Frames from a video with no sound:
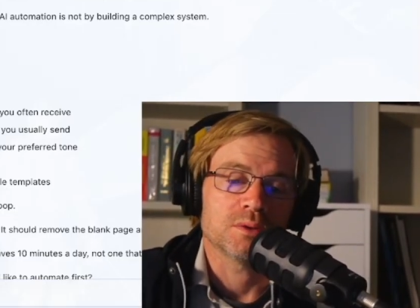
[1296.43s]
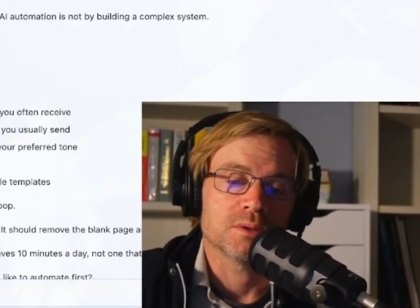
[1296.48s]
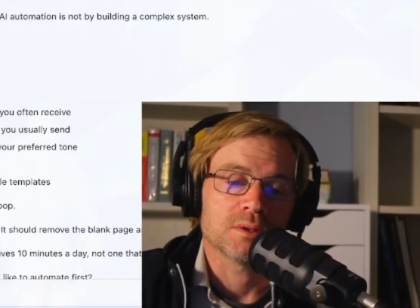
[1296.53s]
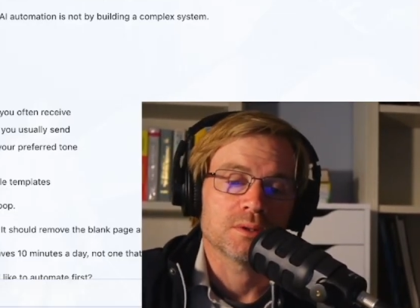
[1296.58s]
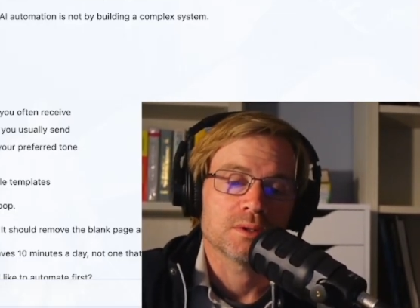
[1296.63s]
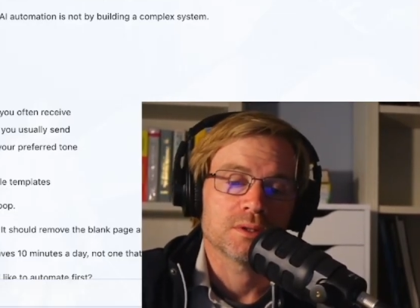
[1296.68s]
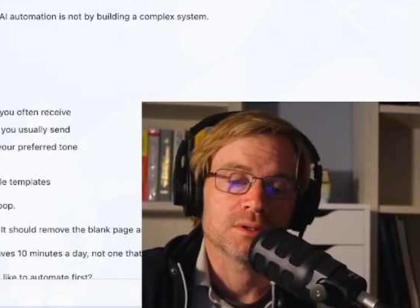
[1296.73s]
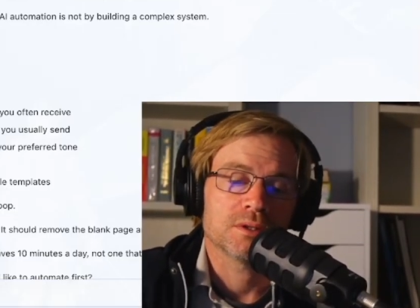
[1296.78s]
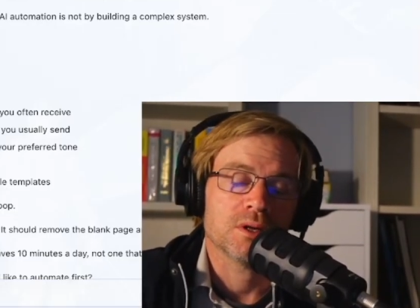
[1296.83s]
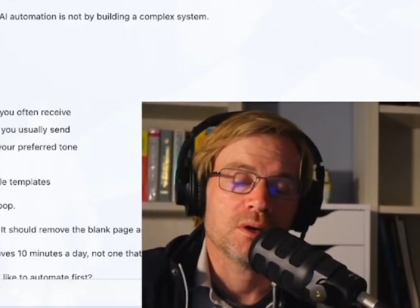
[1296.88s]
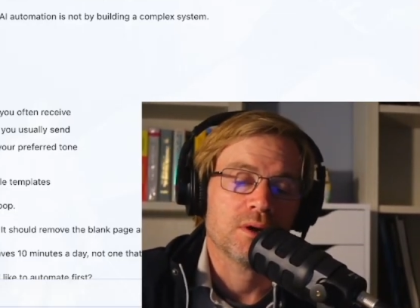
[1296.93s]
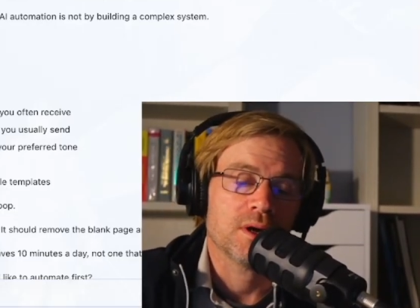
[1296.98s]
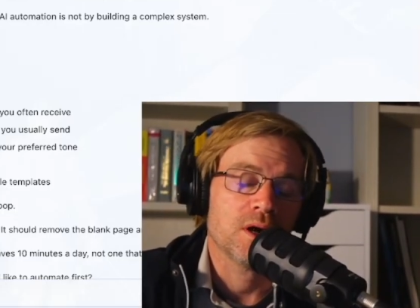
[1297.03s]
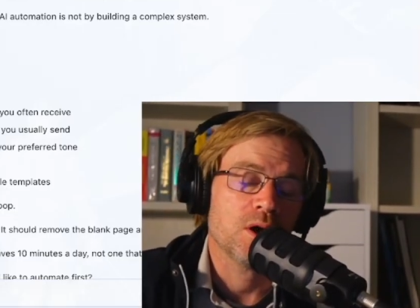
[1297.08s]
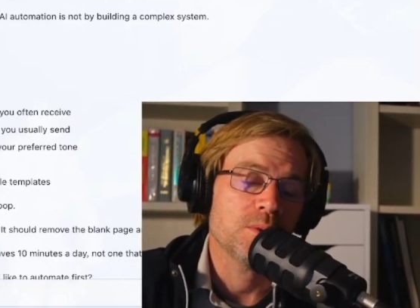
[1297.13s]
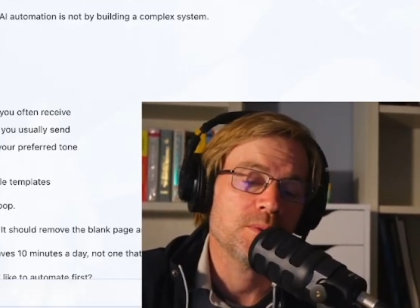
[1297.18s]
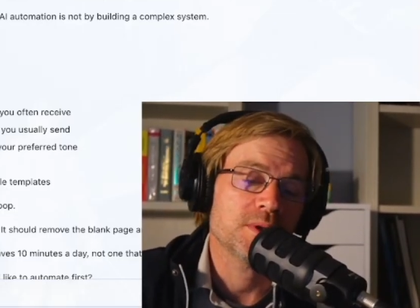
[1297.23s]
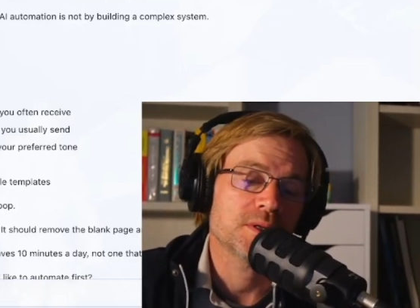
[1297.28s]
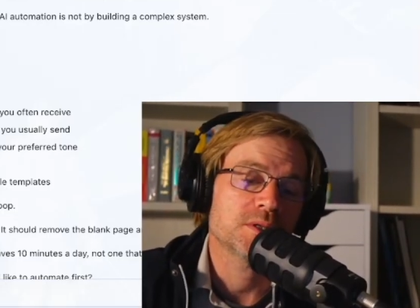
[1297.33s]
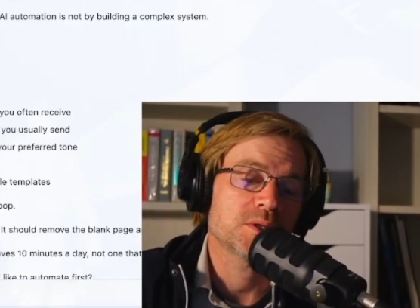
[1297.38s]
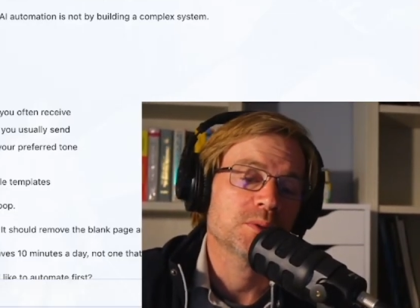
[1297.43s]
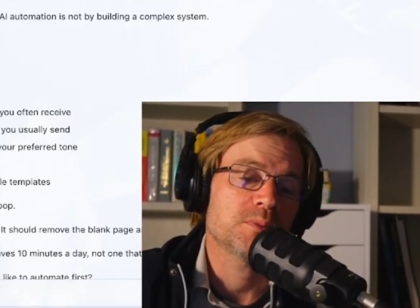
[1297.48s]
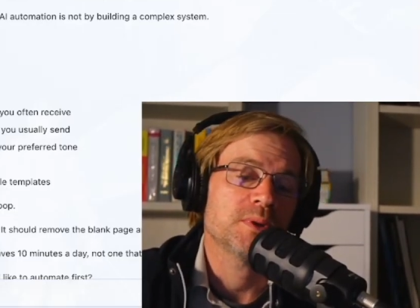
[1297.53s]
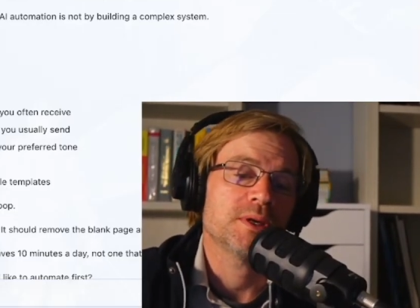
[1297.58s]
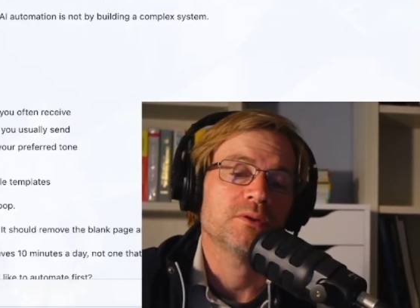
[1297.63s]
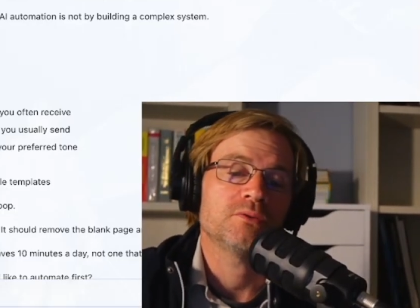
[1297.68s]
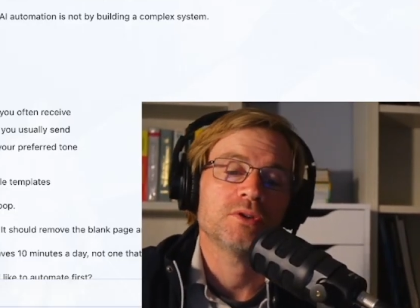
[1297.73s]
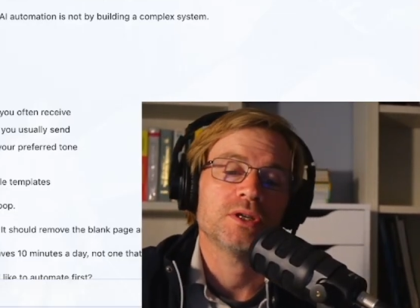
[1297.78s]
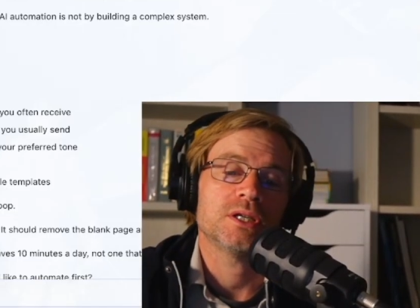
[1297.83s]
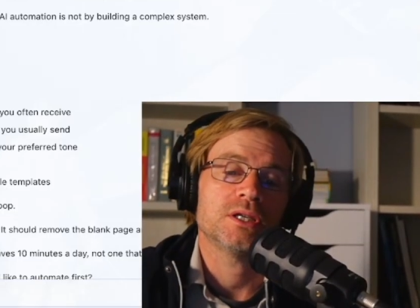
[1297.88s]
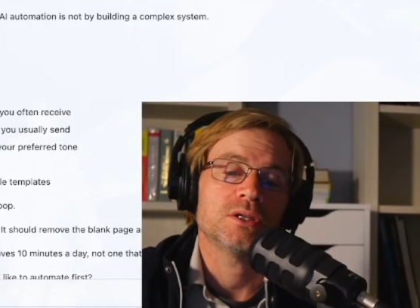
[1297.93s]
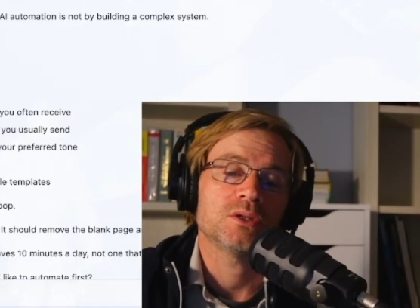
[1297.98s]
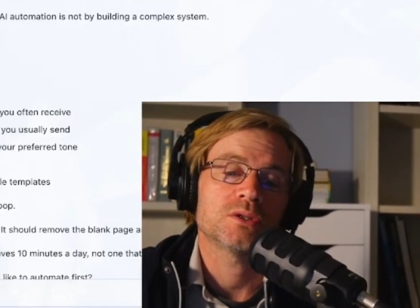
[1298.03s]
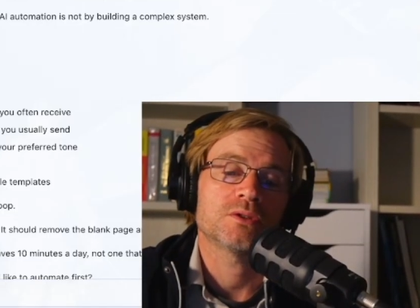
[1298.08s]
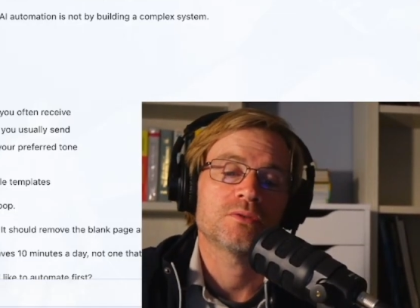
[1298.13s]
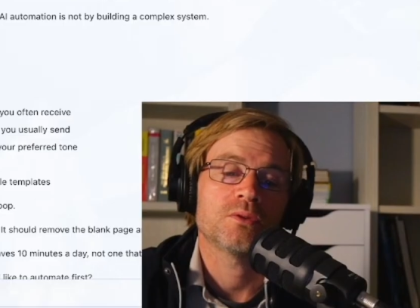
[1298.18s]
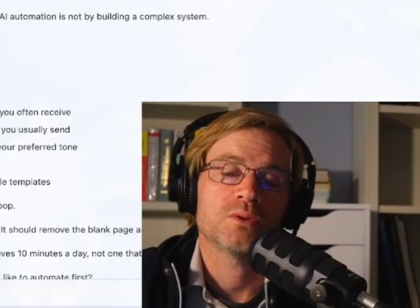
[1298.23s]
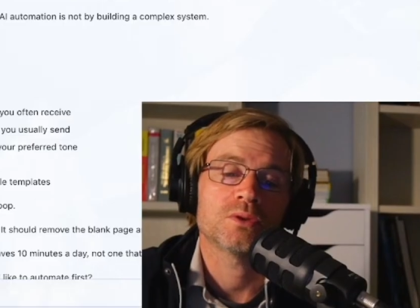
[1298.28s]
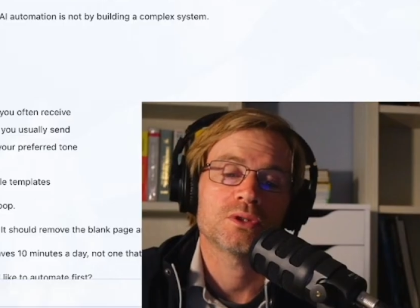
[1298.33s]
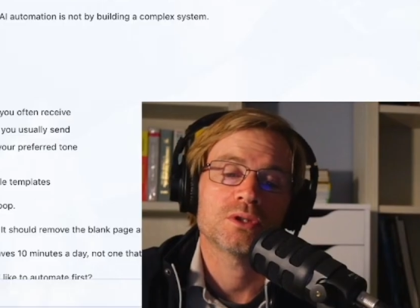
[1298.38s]
So I hope this has been really useful
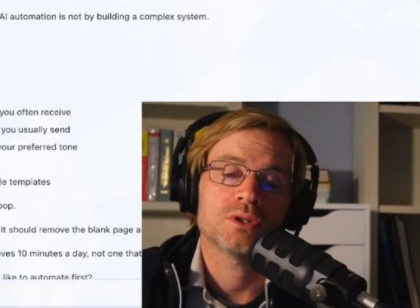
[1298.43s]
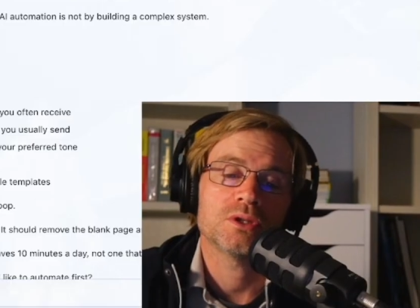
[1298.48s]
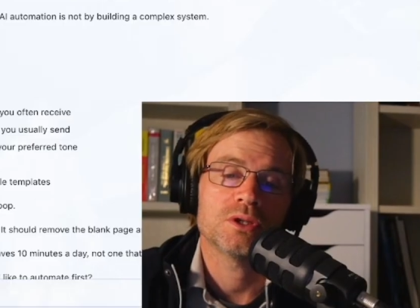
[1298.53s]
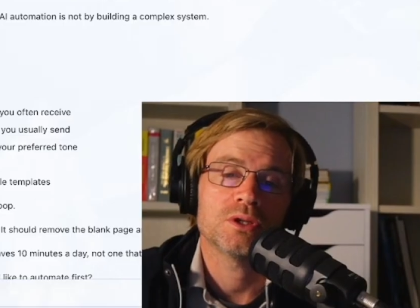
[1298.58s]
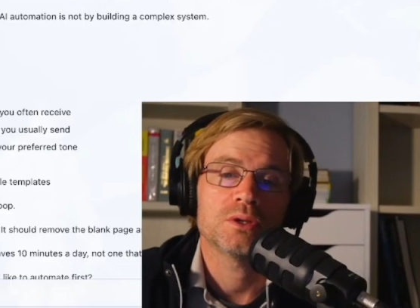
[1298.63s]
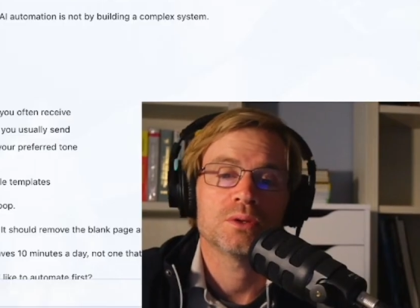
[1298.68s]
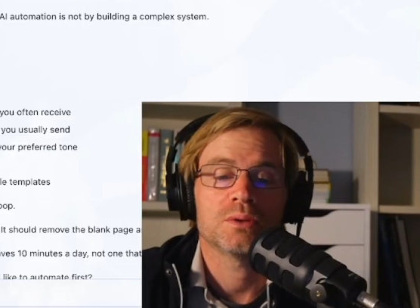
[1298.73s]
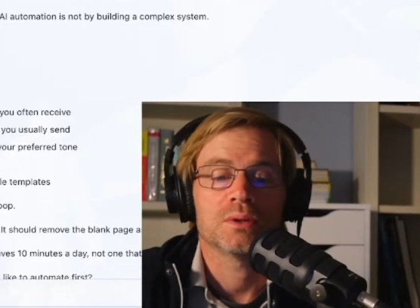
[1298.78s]
to you.